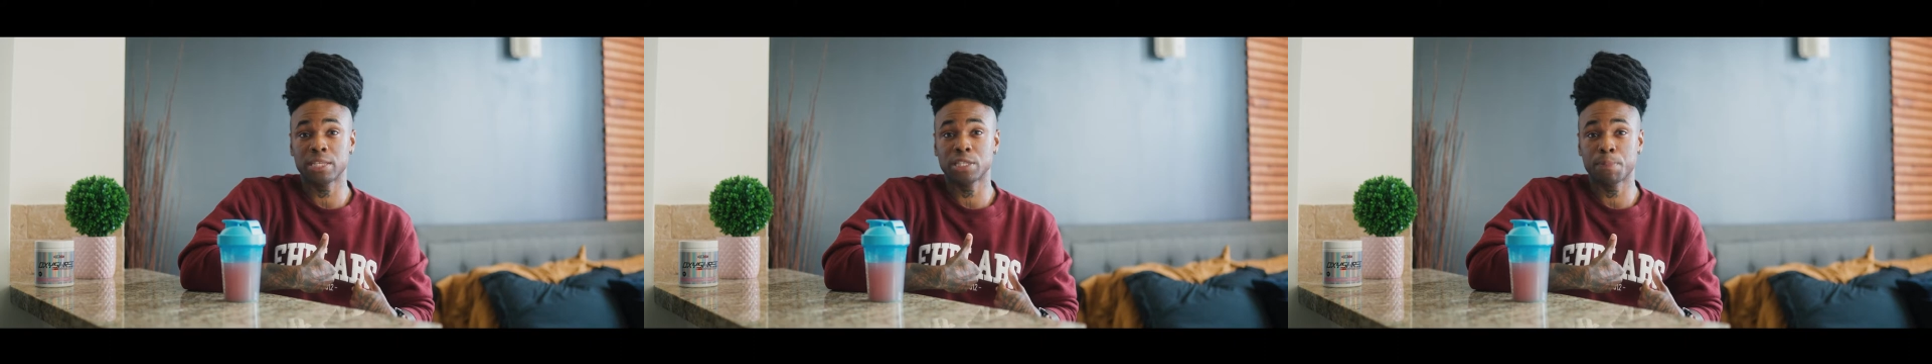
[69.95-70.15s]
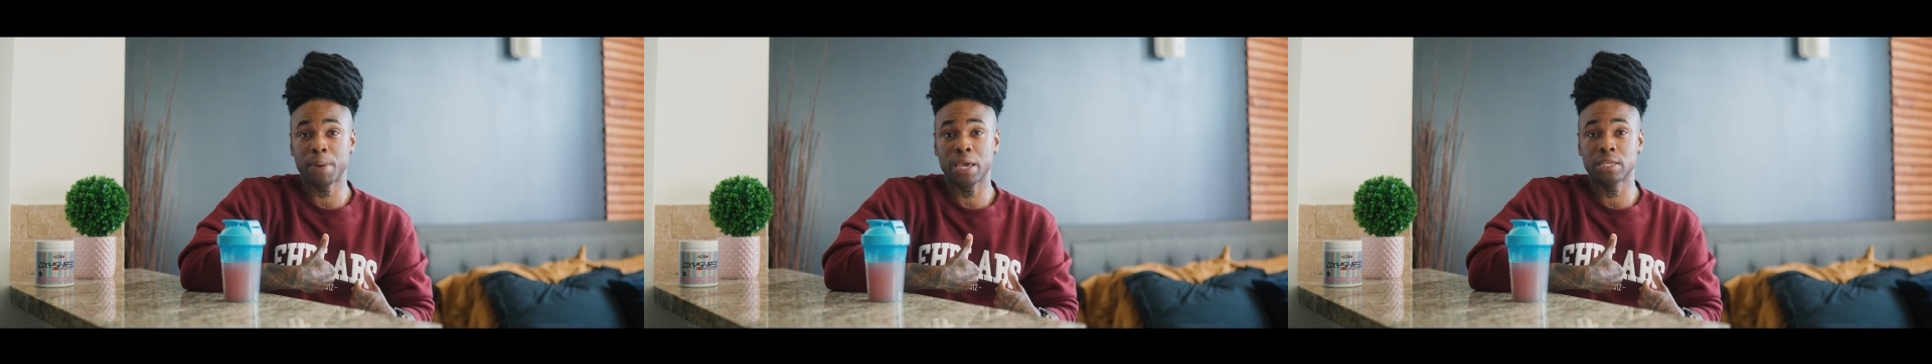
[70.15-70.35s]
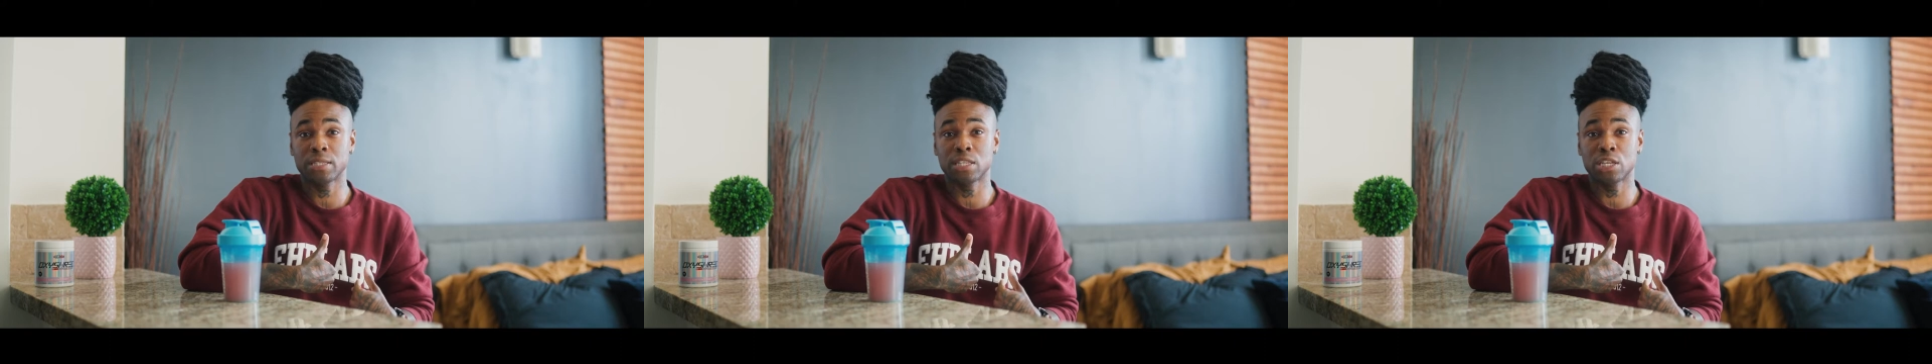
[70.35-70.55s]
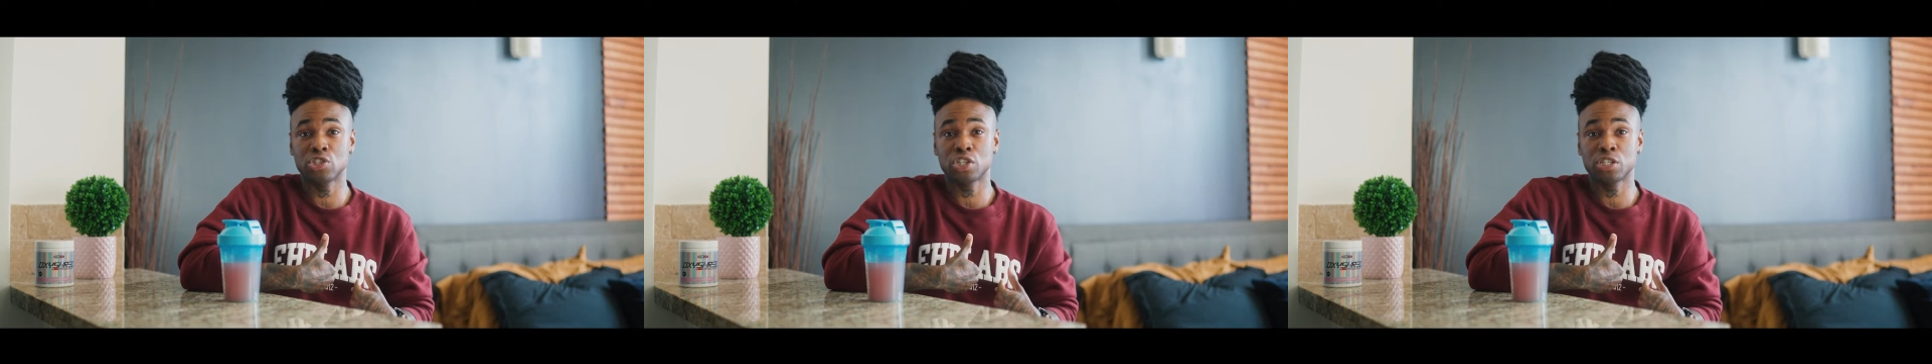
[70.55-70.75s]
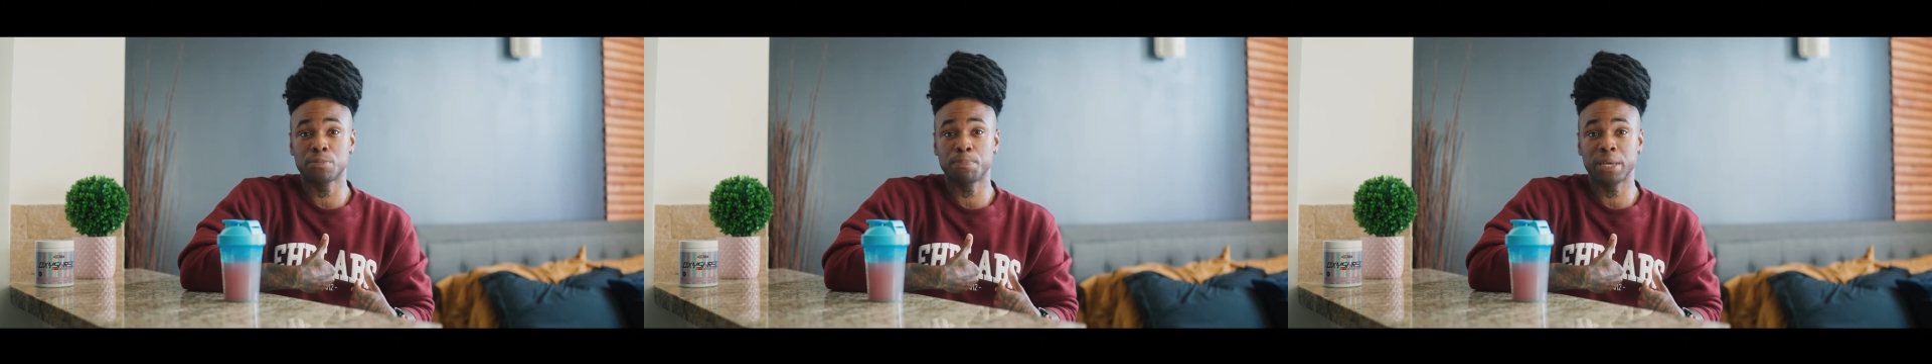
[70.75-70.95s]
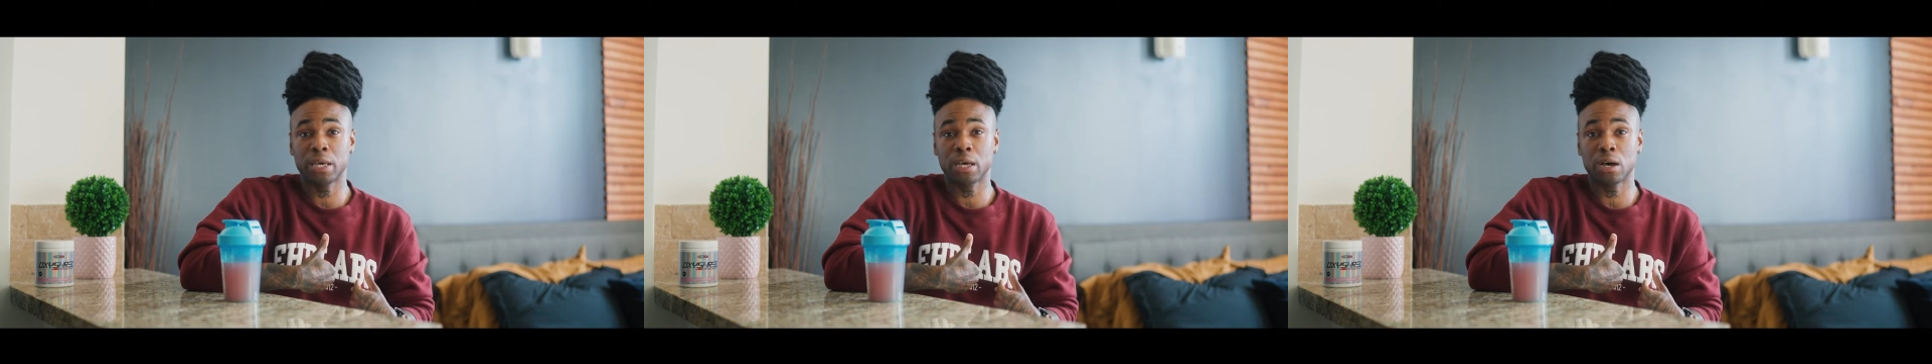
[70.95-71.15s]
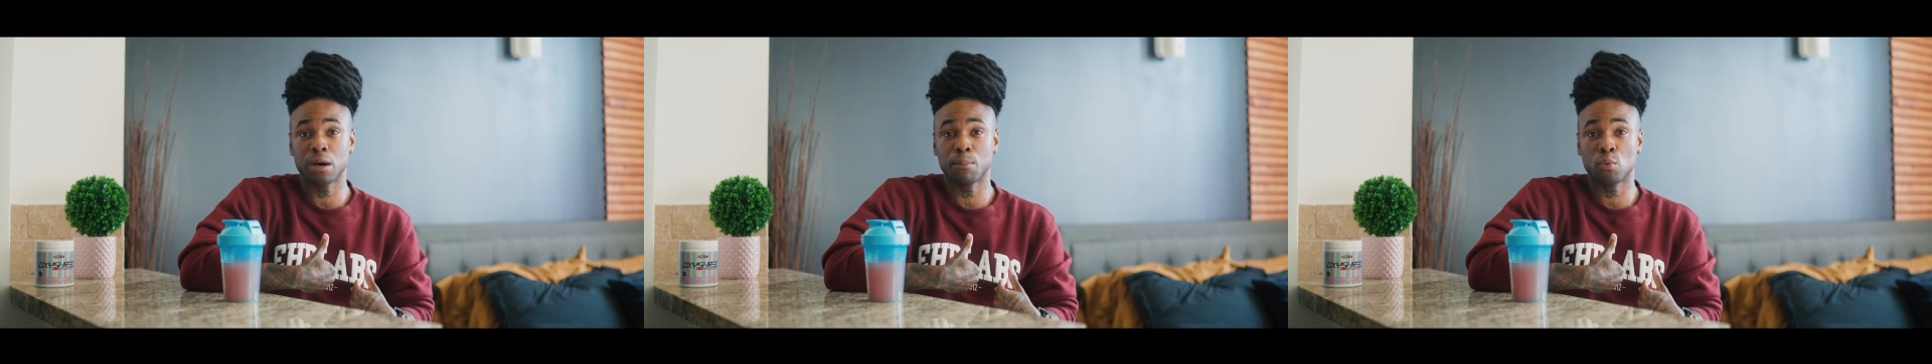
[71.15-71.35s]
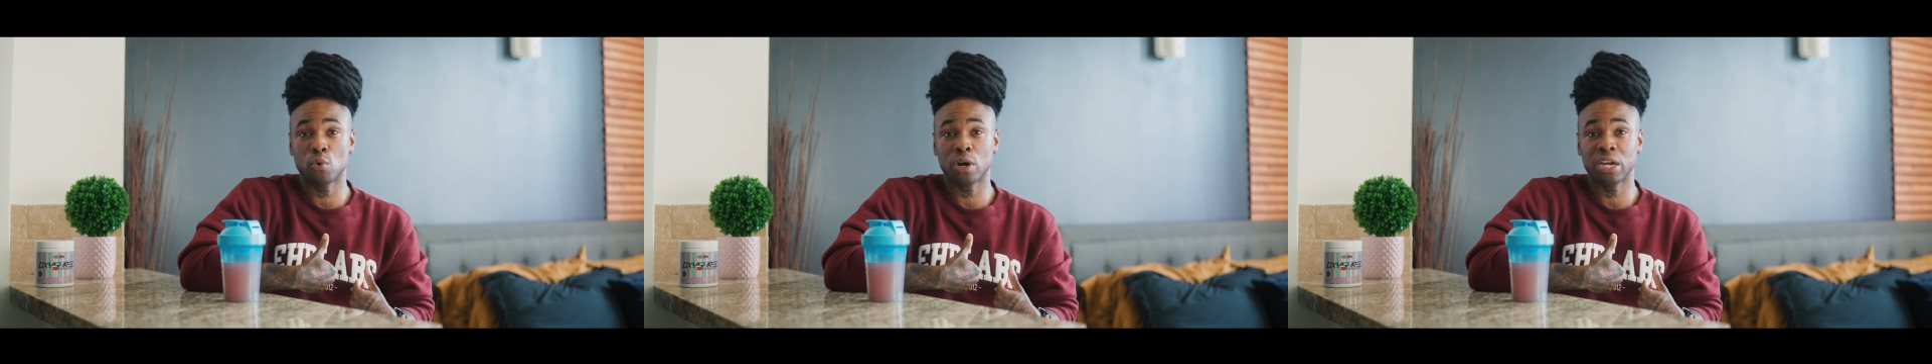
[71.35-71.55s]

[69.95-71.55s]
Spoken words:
space and just being a more